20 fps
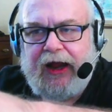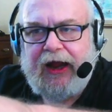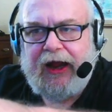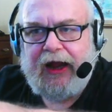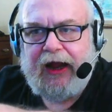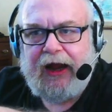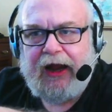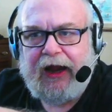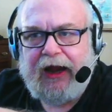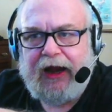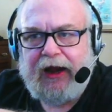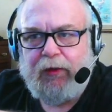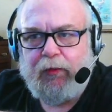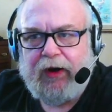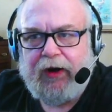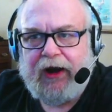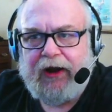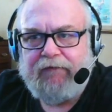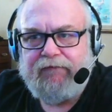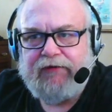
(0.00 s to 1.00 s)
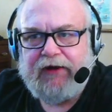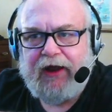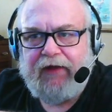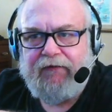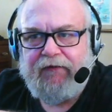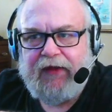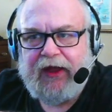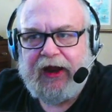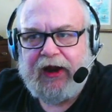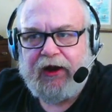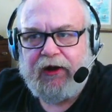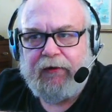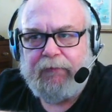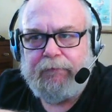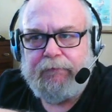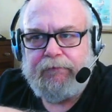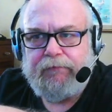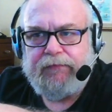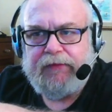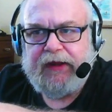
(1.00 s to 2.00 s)
and what I've done there
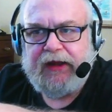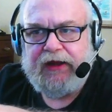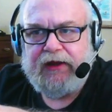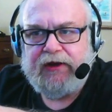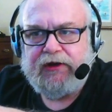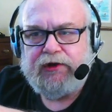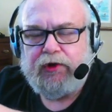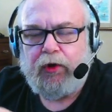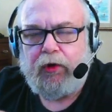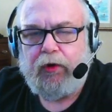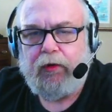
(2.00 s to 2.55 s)
is